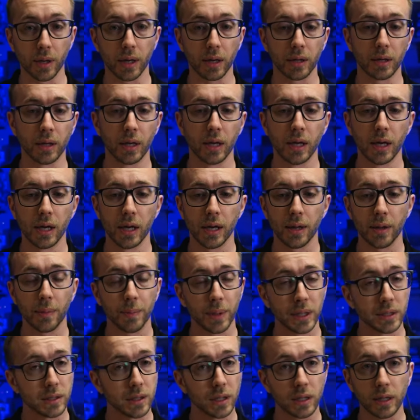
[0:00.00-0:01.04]
And it
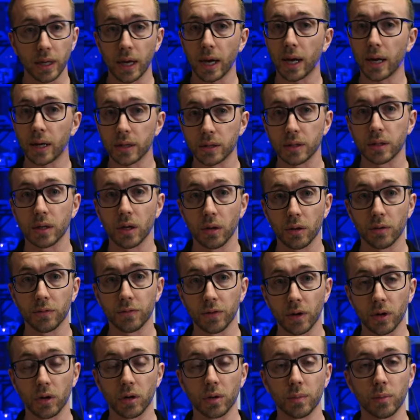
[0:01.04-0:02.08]
basically adds another
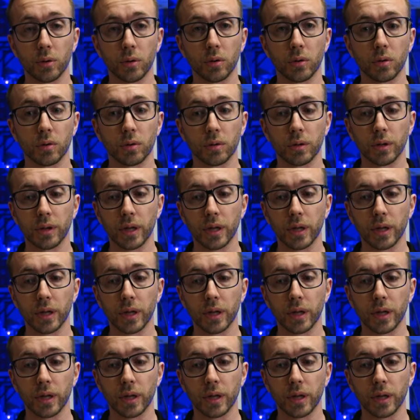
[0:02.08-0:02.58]
variable